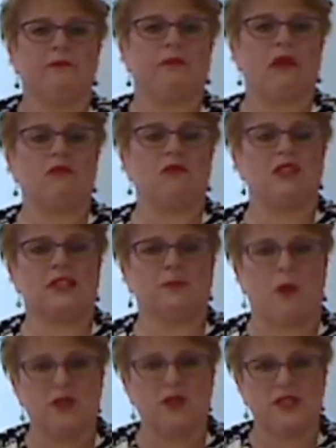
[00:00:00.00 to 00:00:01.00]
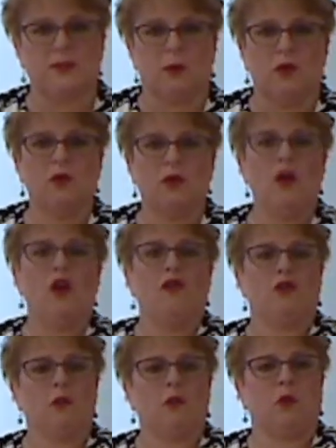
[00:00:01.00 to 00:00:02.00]
responsible
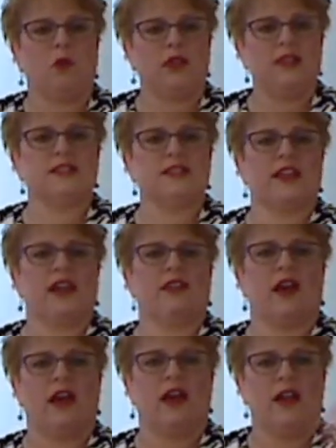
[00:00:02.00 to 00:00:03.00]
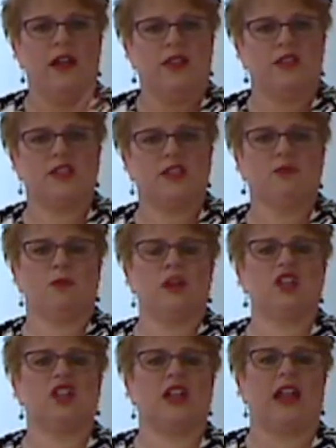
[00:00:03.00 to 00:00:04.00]
for putting together the
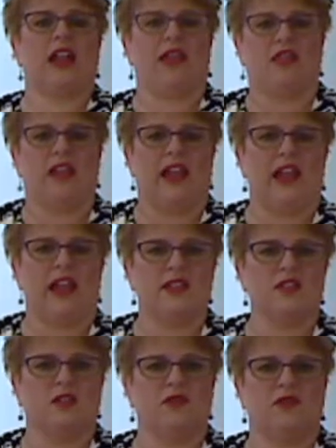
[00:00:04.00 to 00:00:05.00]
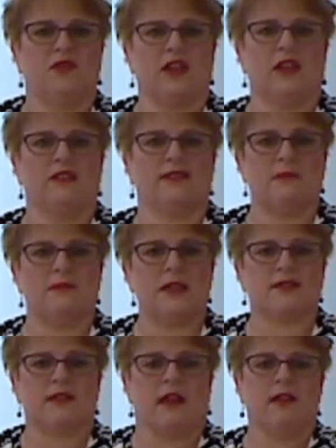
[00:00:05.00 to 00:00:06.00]
spreadsheet at the end of the
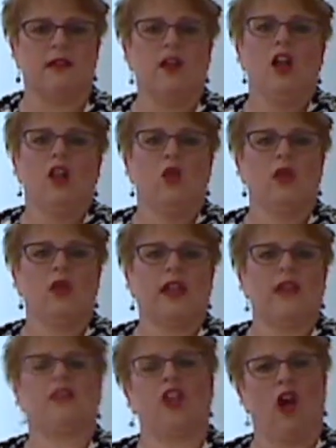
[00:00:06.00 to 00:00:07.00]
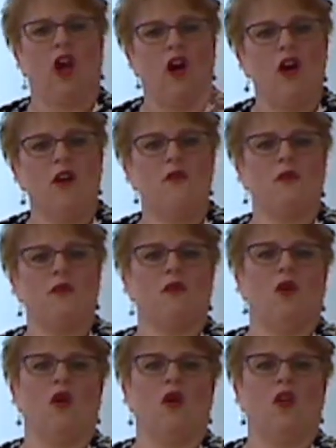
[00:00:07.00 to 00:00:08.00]
semester, looking at the
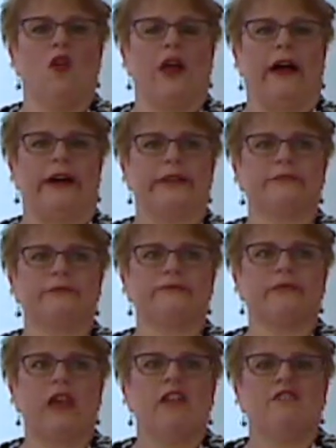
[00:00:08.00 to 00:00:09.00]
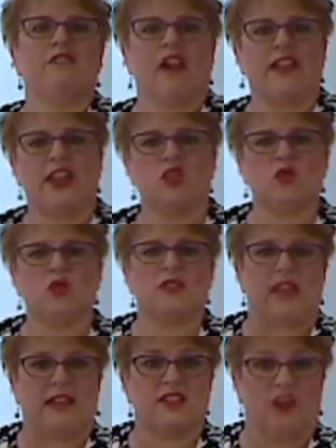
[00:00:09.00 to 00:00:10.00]
overall financial
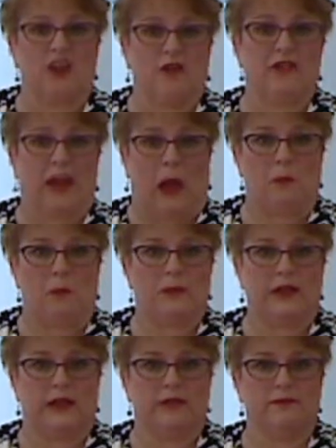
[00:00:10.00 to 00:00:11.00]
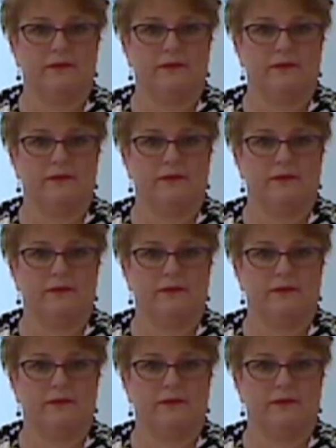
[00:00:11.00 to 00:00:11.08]
status of the company.